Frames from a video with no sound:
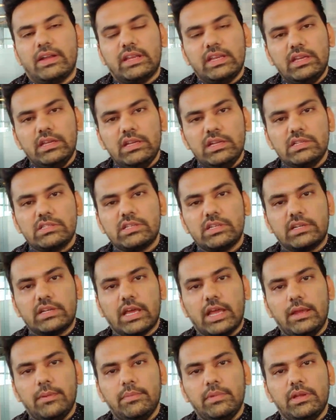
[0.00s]
needs a
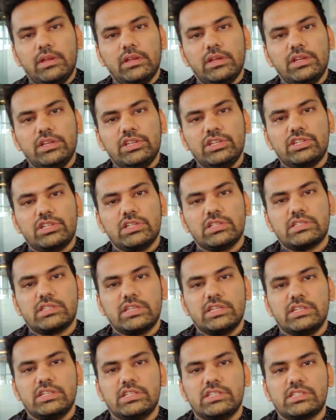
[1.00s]
time in an initial
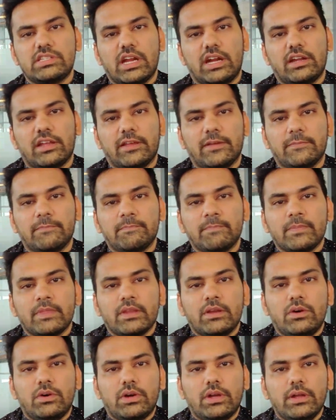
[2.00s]
stage in starting.
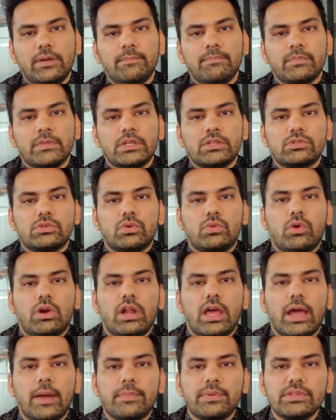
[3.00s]
Okay. So what
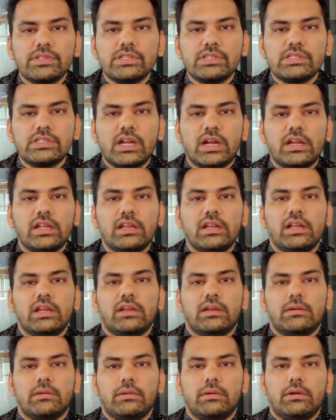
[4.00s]
happens in starting,
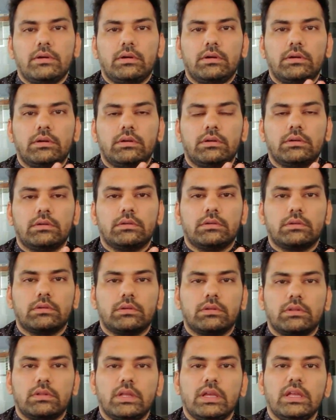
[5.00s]
like
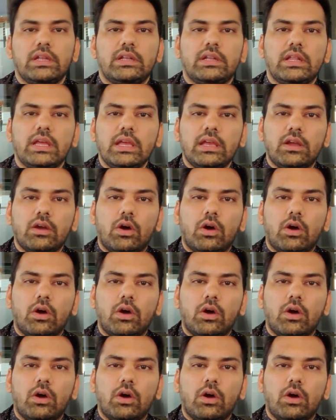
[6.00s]
they take